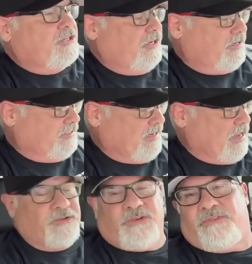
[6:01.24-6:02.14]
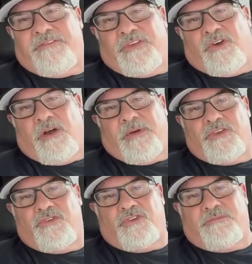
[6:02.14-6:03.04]
chicken sandwich review on my
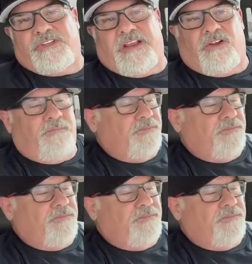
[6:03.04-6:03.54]
YouTube channel.